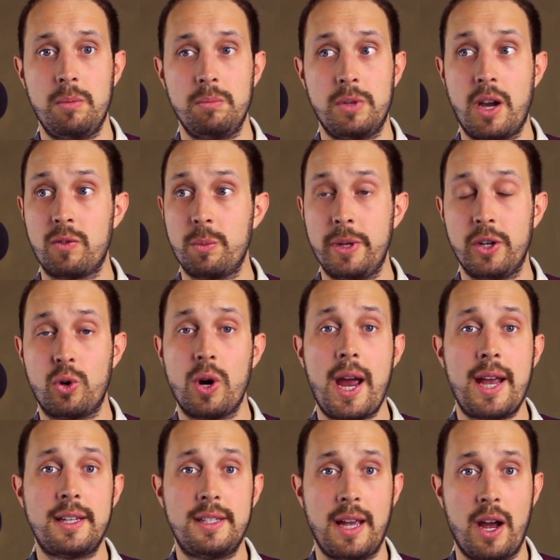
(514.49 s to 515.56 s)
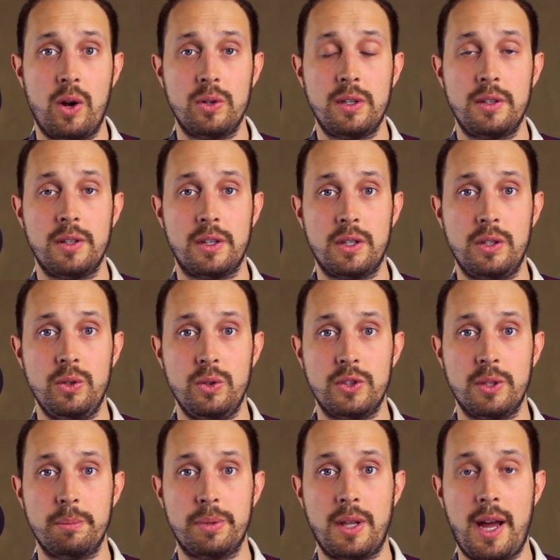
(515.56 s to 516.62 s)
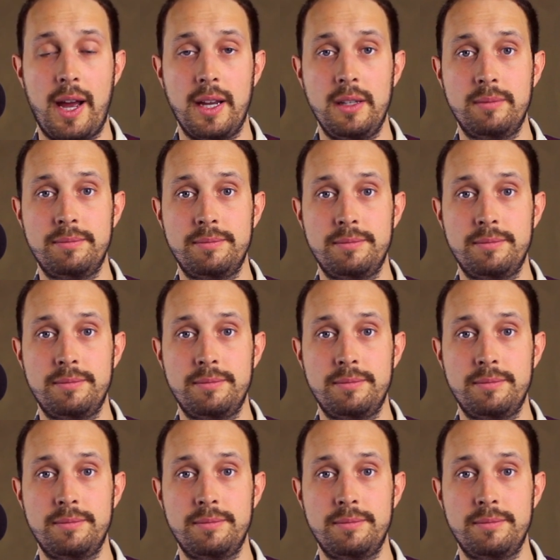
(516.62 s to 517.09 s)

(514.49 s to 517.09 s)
government crackdown, the clues imply.